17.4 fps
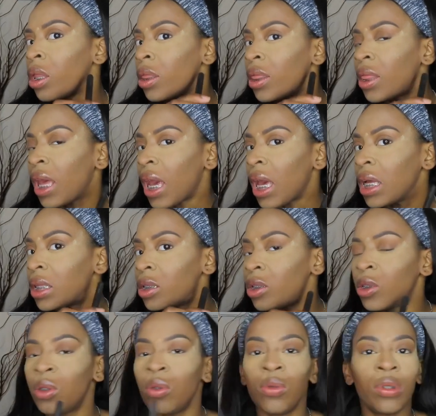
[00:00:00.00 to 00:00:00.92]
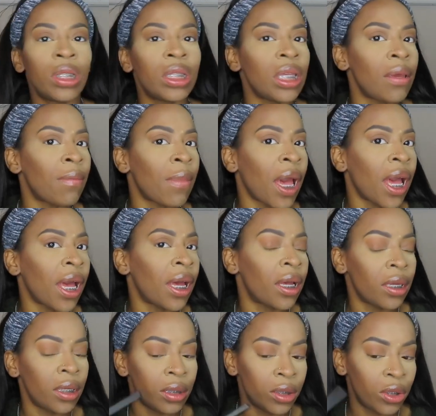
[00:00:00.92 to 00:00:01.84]
that to see
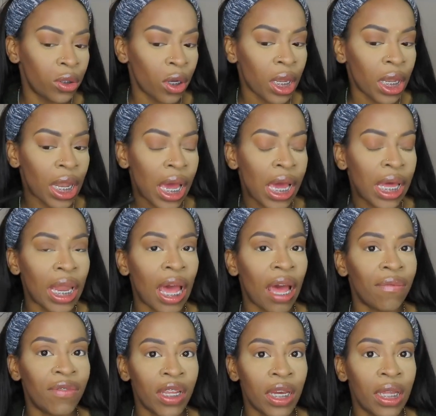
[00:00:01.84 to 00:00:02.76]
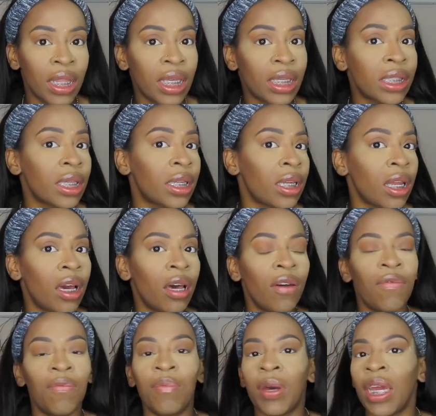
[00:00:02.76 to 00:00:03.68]
my jawline. I've done this
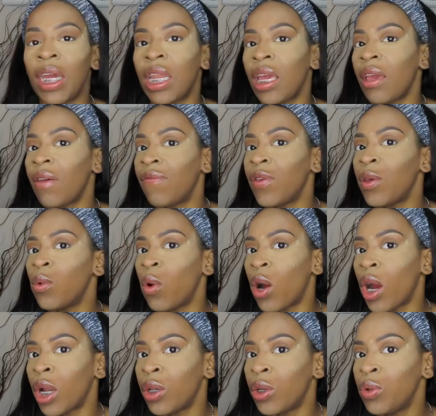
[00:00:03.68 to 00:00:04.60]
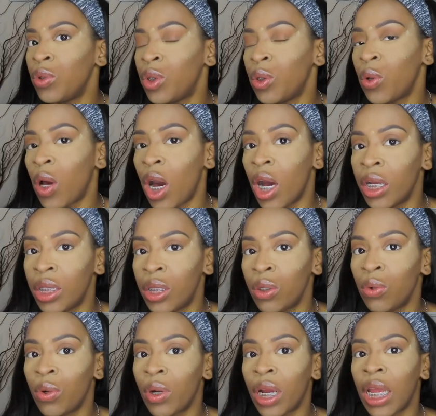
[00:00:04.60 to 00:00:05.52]
enough, but if you are new to
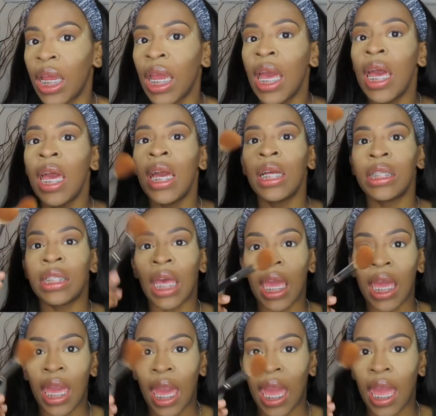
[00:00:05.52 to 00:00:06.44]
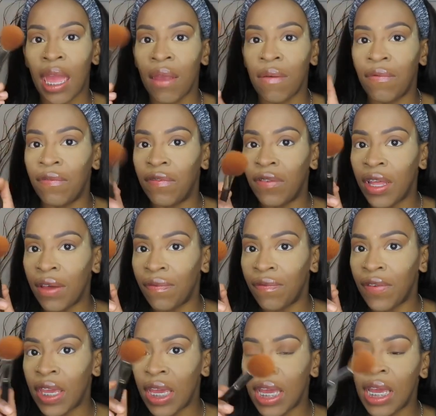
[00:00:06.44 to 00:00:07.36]
contouring, take a
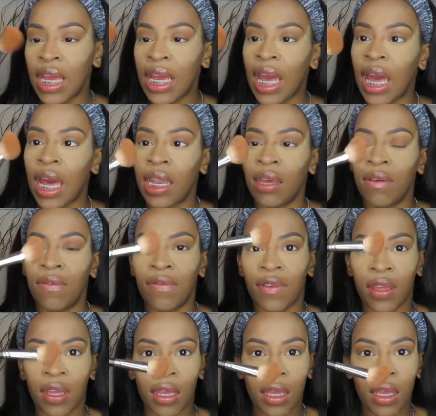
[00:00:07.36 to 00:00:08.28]
fluffy kind of